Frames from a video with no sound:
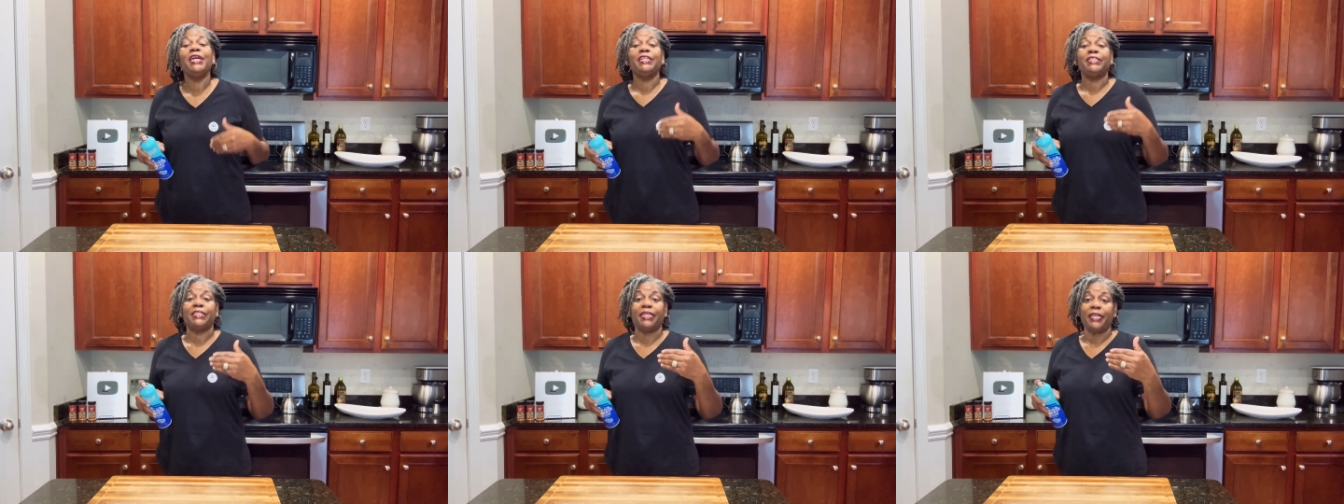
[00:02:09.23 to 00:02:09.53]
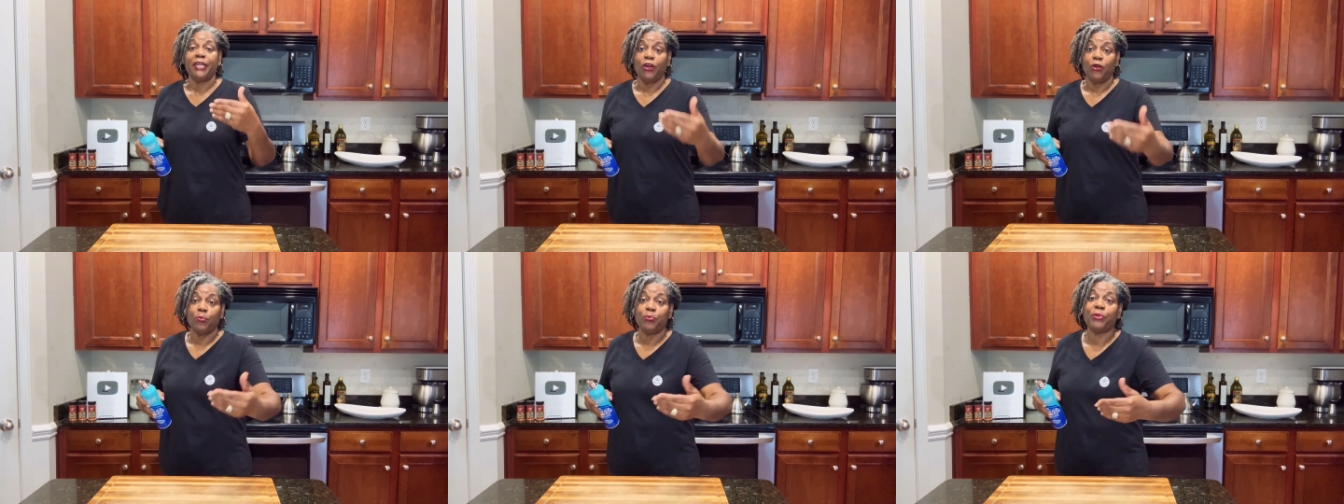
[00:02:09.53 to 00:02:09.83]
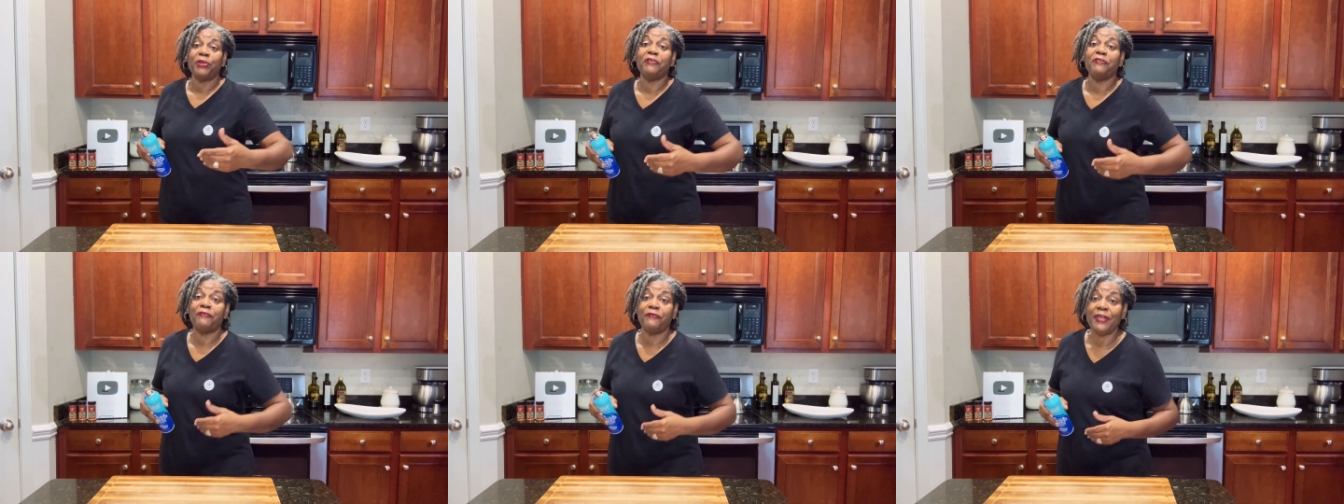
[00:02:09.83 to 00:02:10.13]
to help
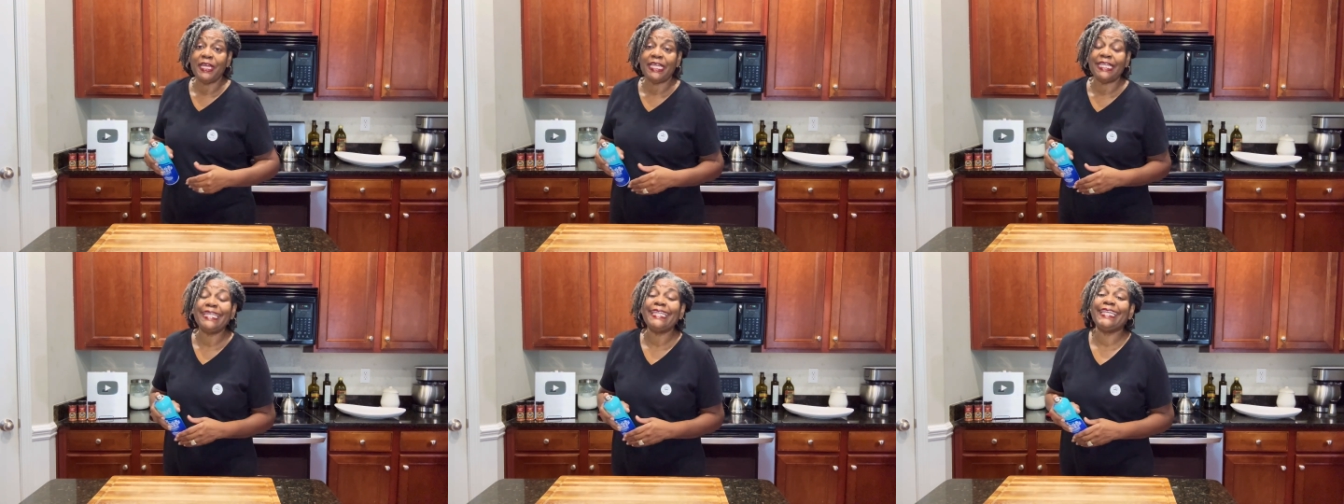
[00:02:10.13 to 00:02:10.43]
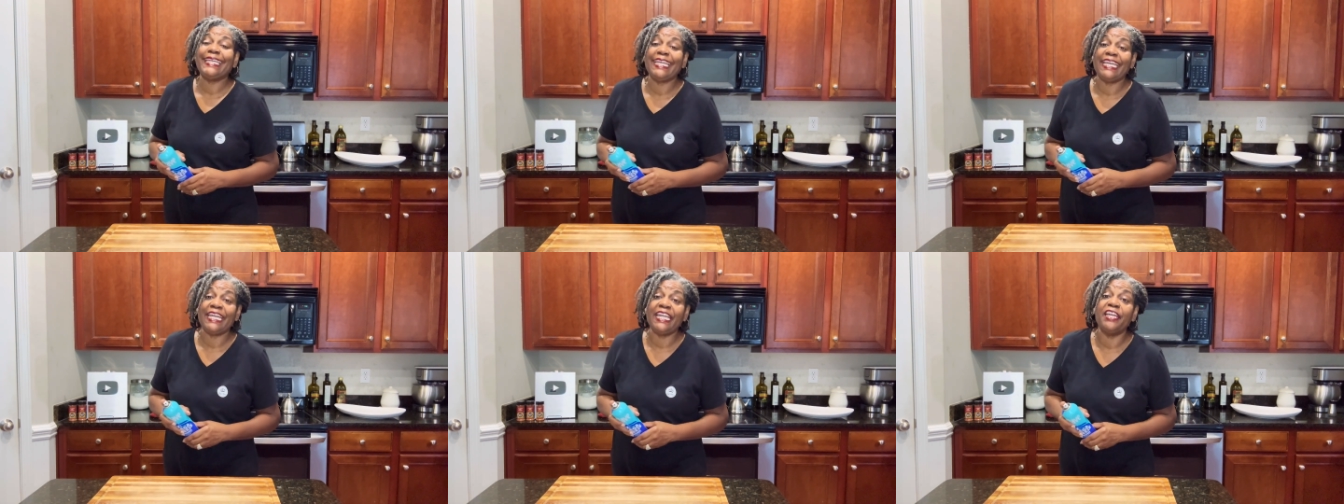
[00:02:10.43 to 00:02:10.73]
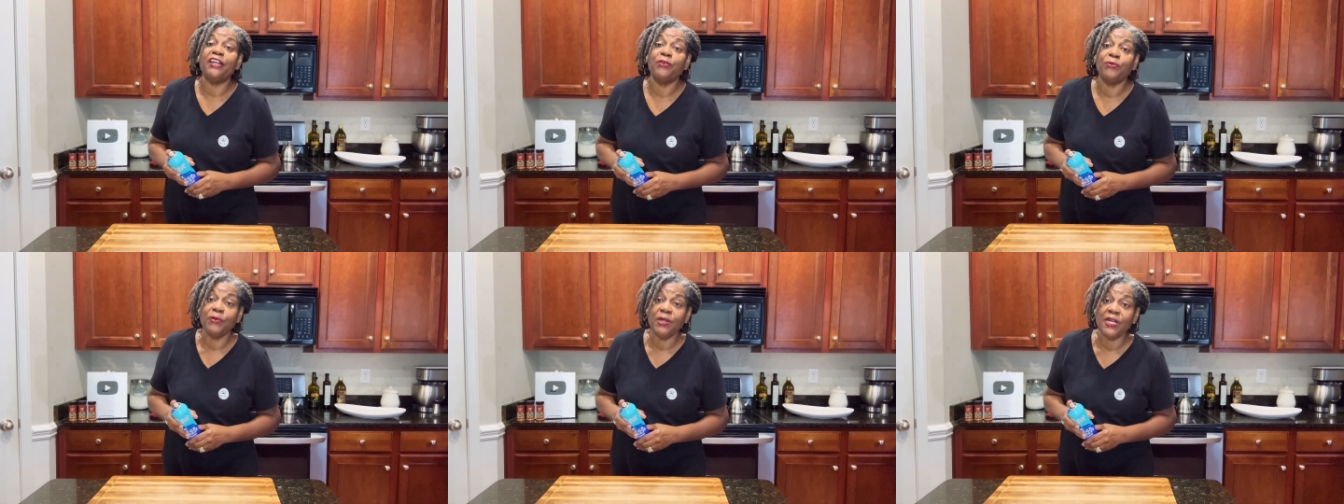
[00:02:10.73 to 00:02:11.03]
prevent getting
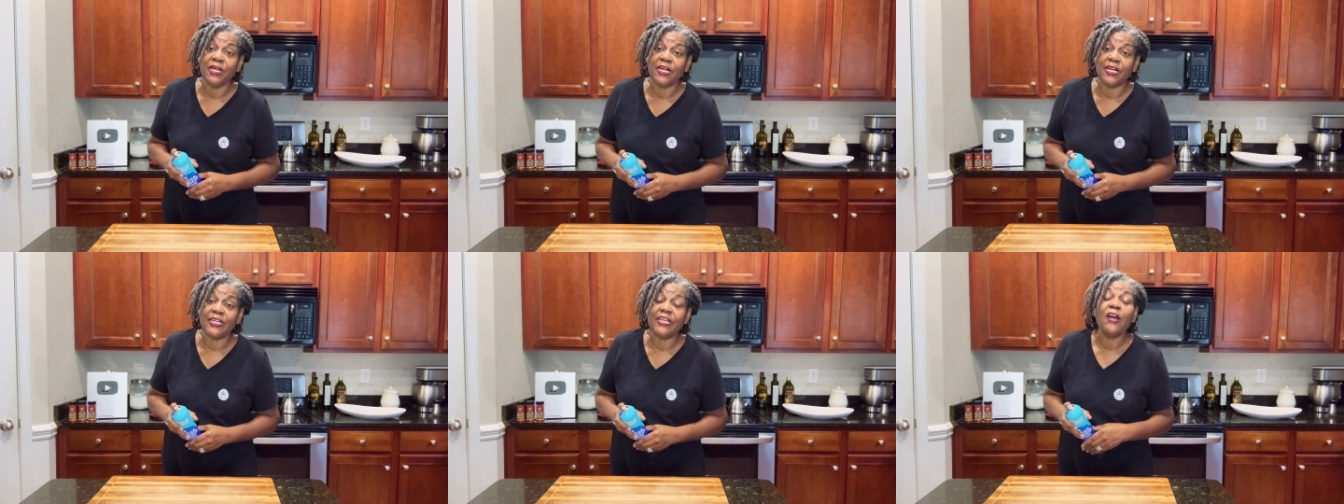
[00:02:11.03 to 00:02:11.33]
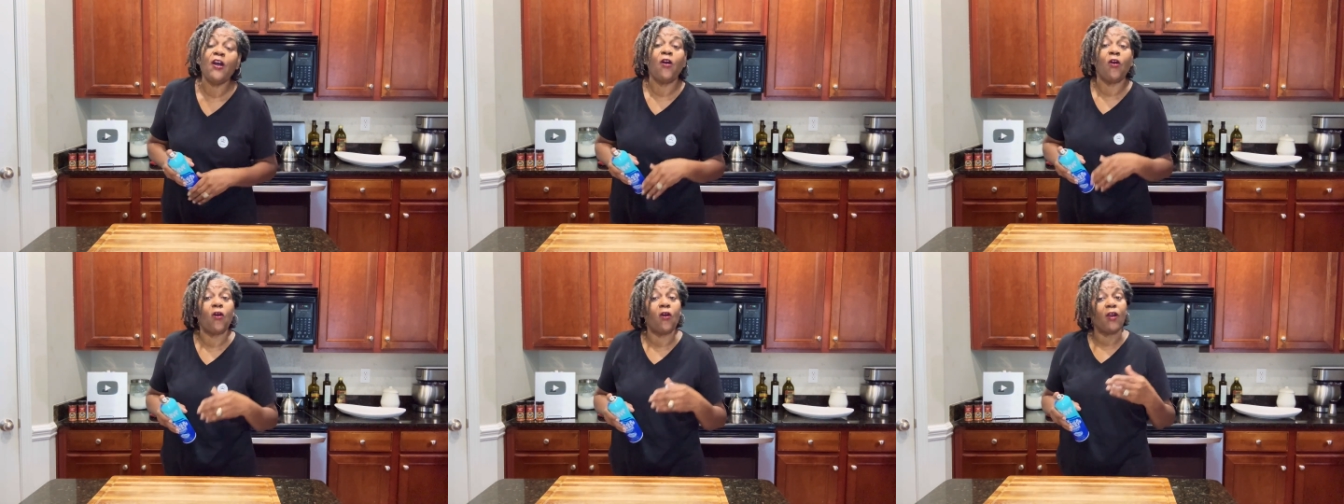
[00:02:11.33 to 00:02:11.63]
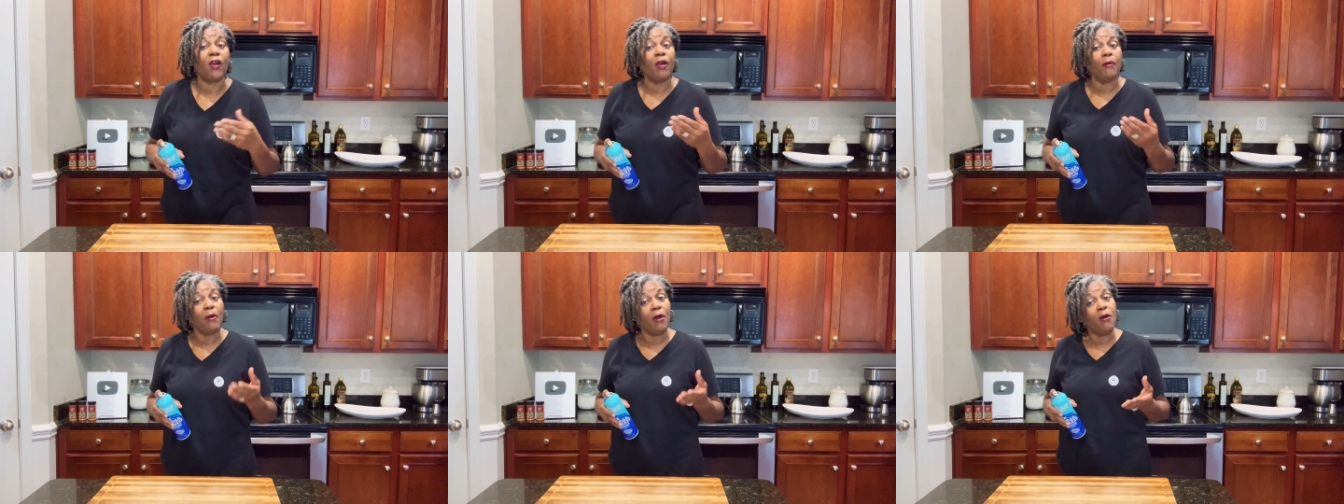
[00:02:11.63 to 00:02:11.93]
a run or
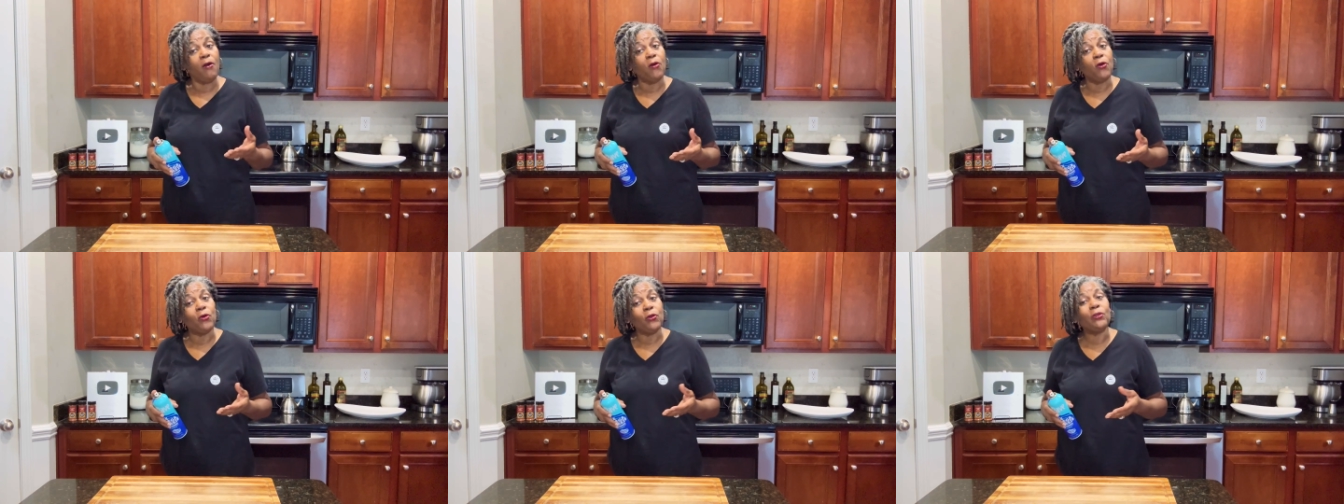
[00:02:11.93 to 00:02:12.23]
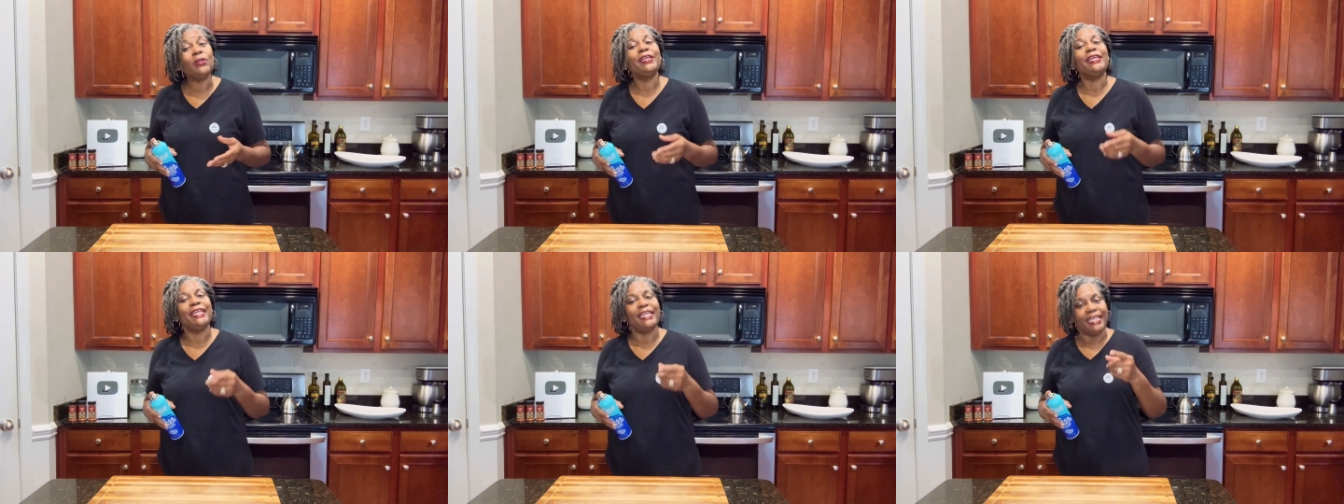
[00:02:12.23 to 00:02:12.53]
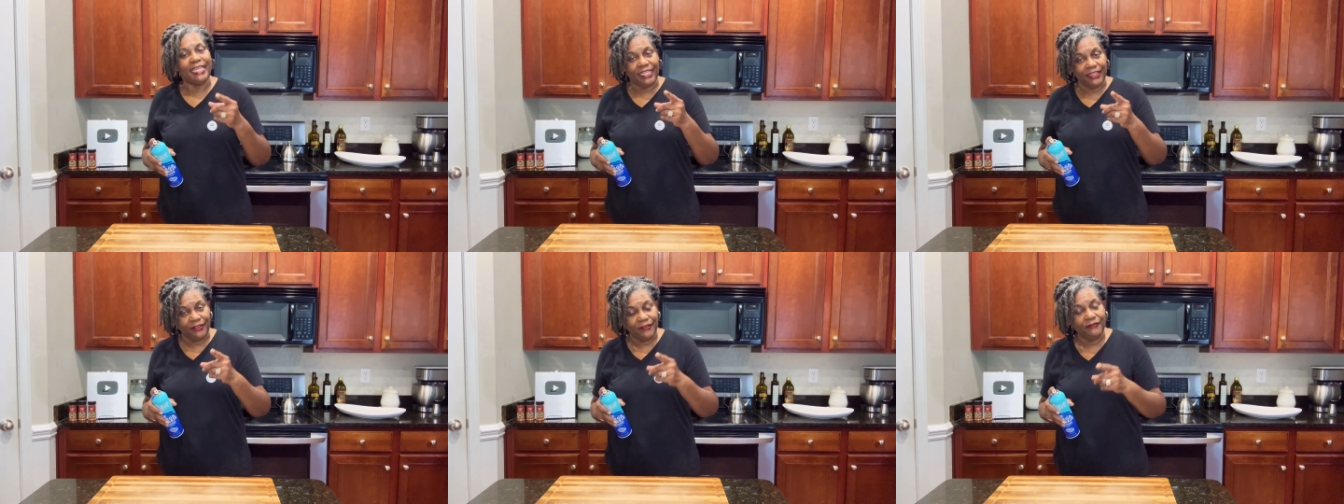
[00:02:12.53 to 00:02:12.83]
a hole
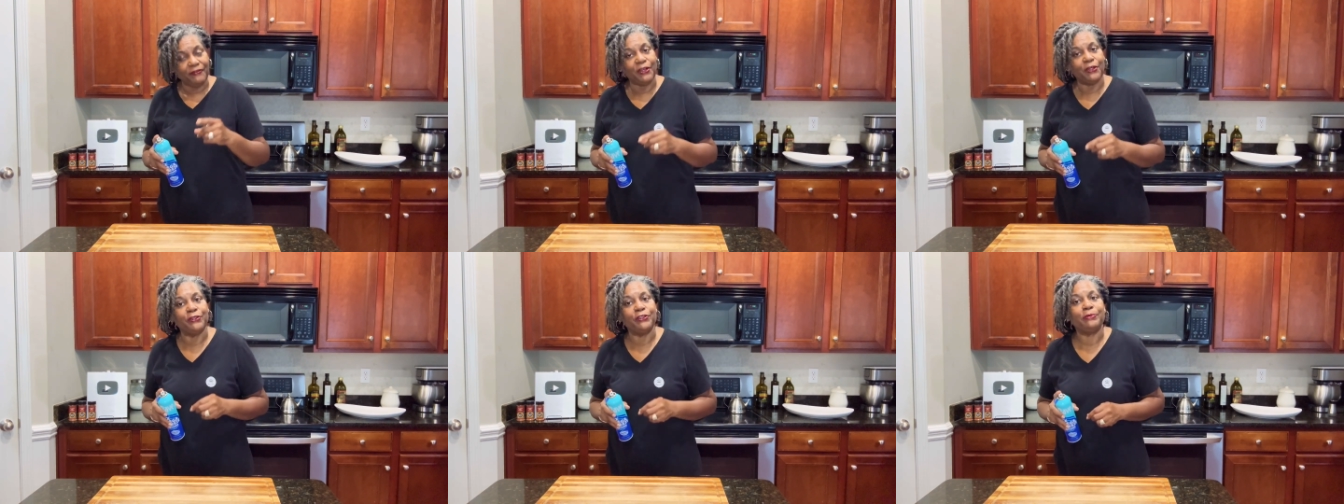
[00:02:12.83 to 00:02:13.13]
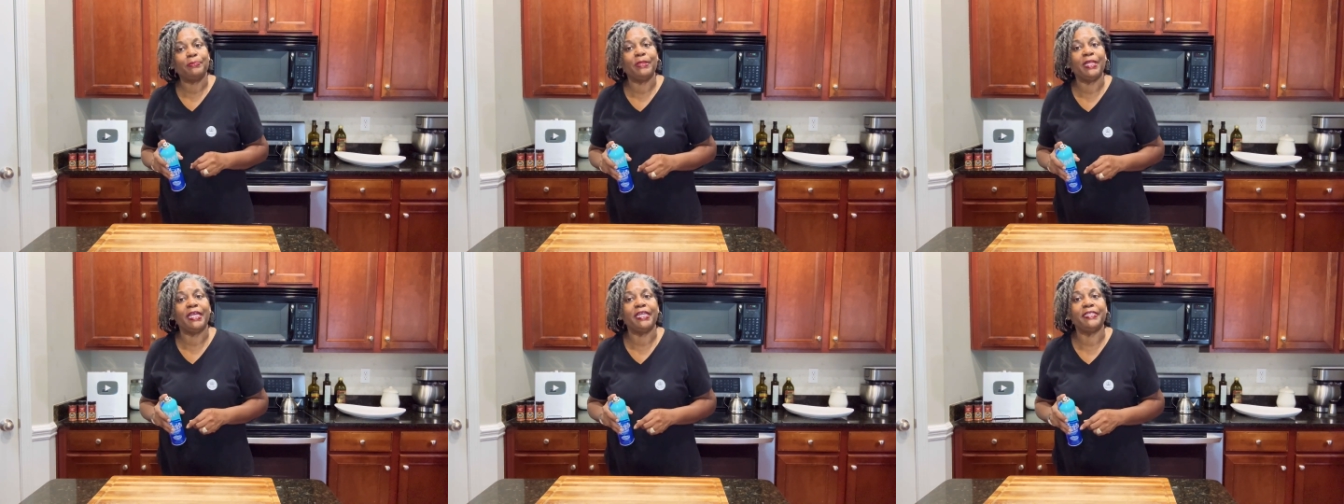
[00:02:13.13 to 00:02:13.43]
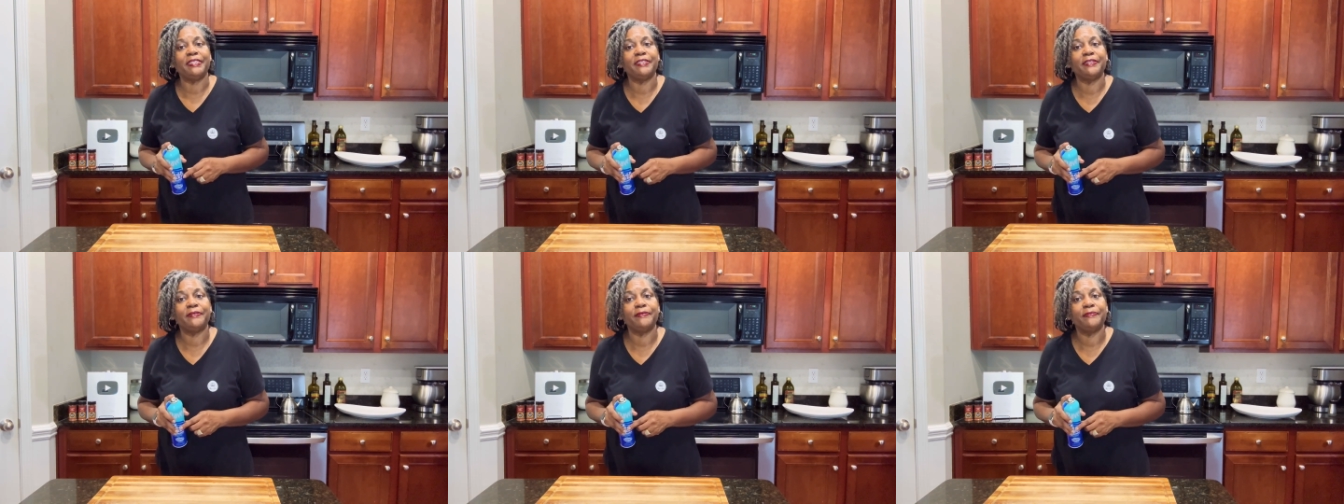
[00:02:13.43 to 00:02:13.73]
in the first
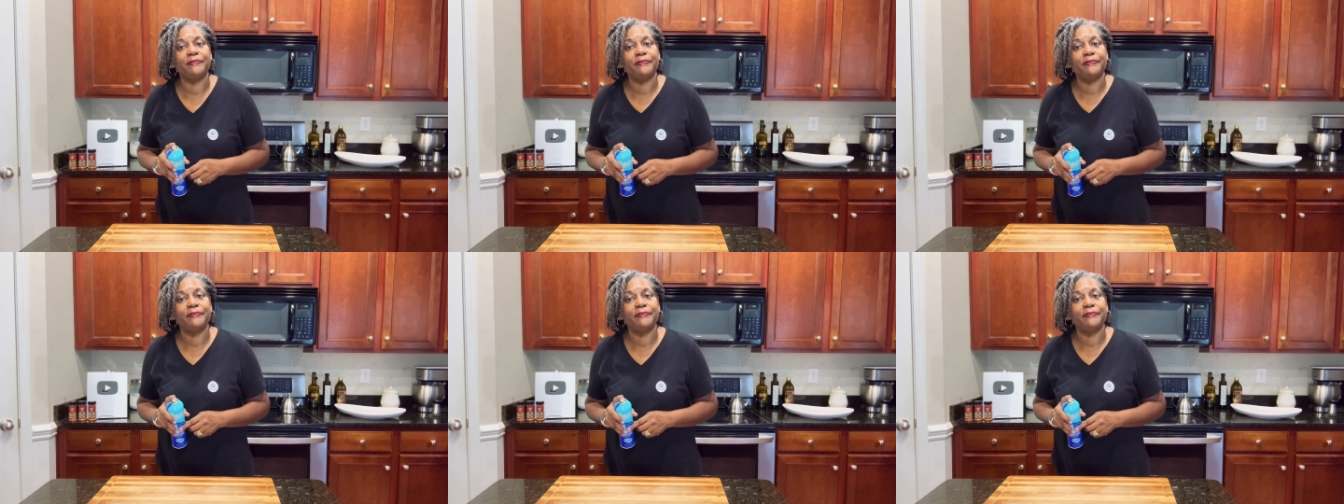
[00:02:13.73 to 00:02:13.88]
place.